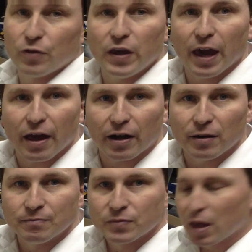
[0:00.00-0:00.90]
the air,
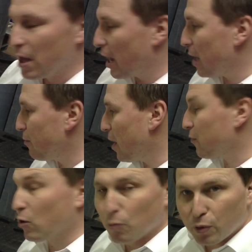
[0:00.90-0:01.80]
and we
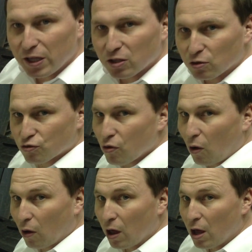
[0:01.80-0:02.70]
have complete
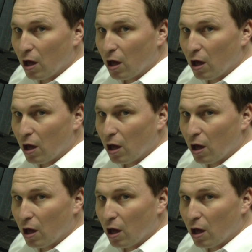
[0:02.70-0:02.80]
control